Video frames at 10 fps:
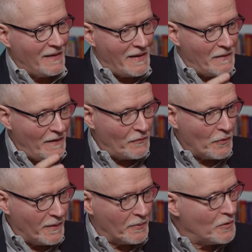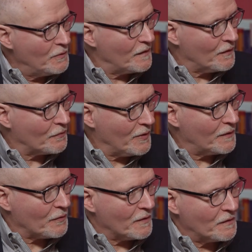If you were able to use these
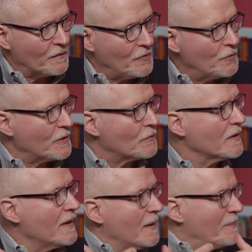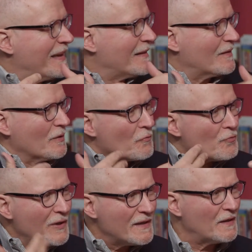resources, you could begin to
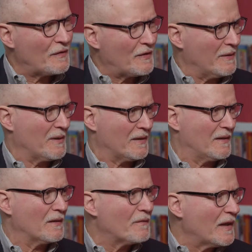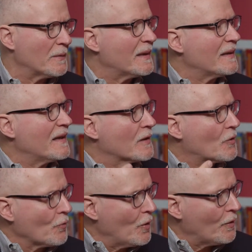really stimulate development and
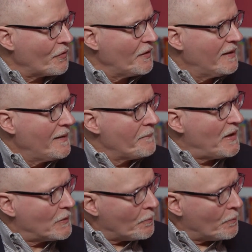growth in the